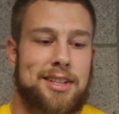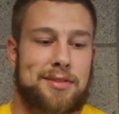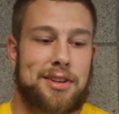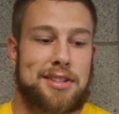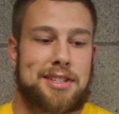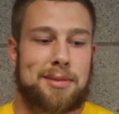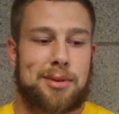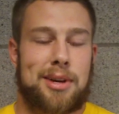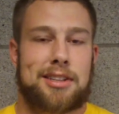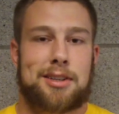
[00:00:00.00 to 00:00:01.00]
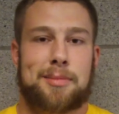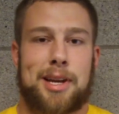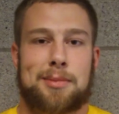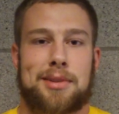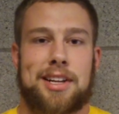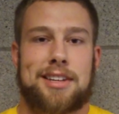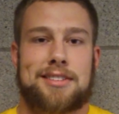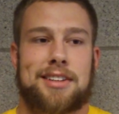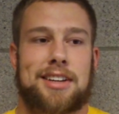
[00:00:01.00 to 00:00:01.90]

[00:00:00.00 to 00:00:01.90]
It's fun to see him go out there and make plays.